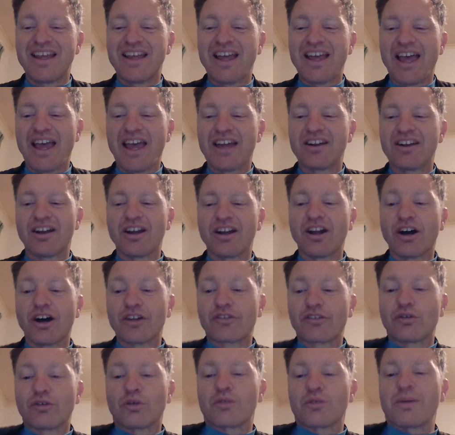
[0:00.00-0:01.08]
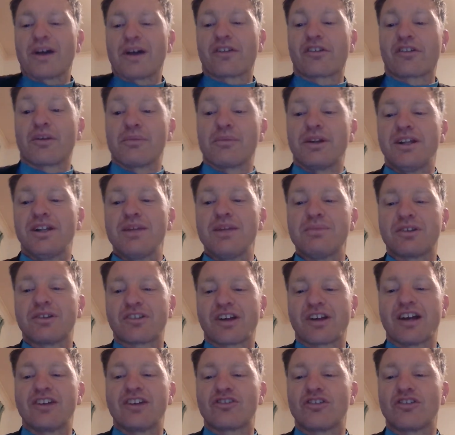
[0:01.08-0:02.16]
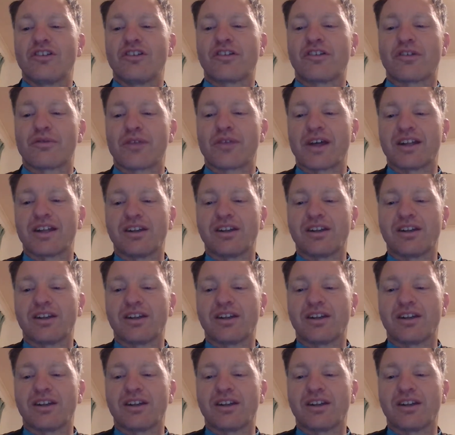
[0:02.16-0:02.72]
And I talk about some of the limitations of that.